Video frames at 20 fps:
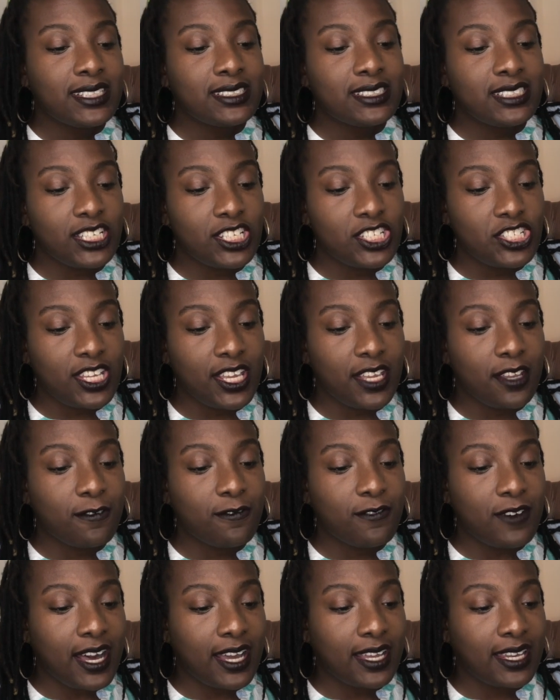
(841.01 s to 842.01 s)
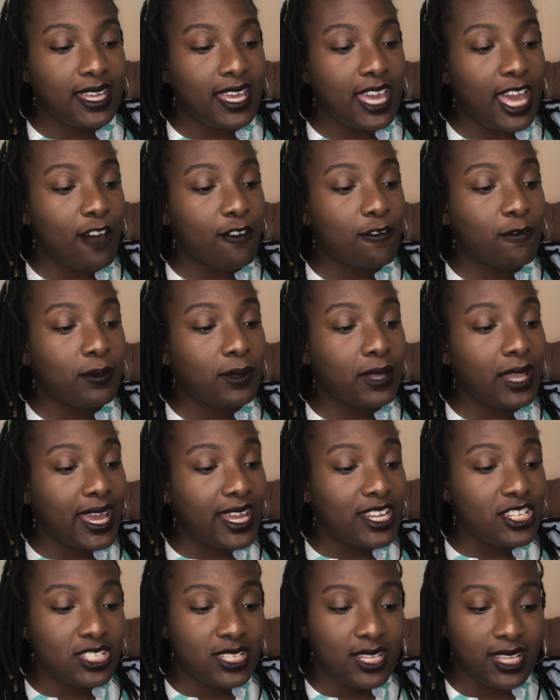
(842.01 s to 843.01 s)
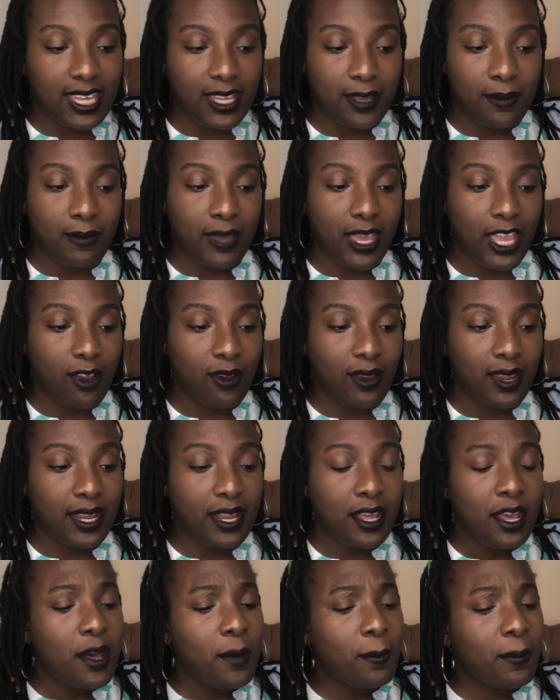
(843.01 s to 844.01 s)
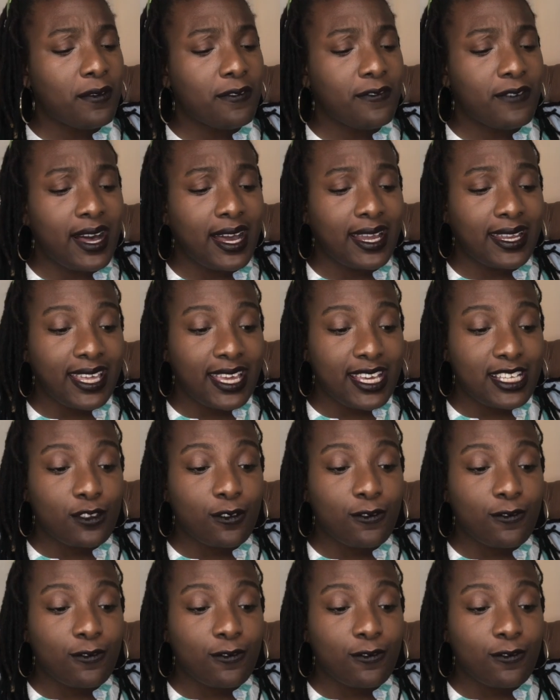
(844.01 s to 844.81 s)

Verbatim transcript: Tish and Fani have pledged to get married, but Fani is